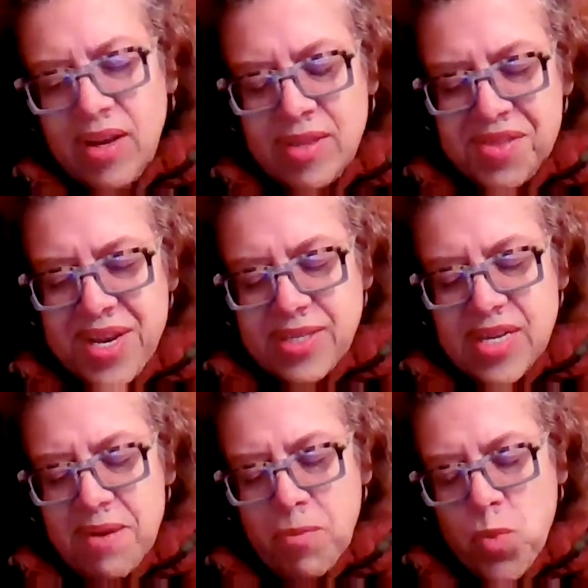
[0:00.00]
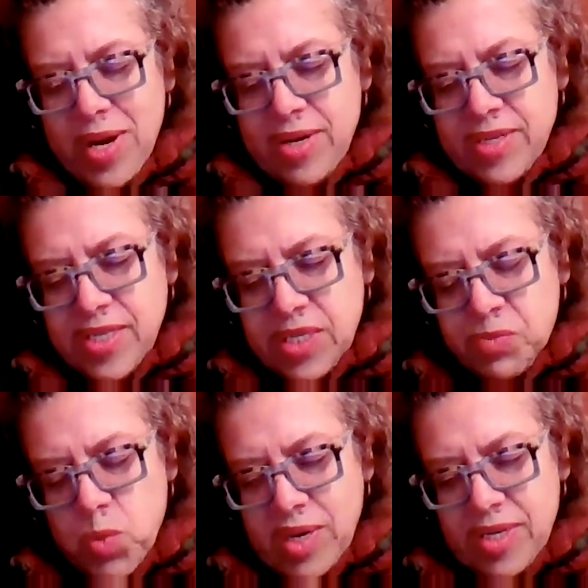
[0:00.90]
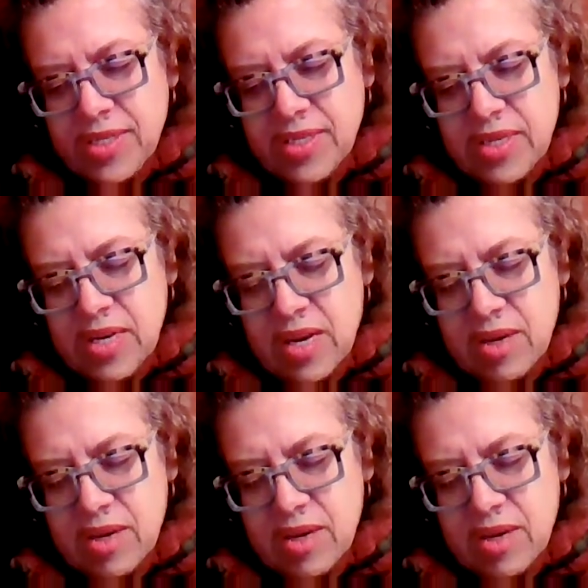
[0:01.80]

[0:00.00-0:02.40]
the things I witnessed was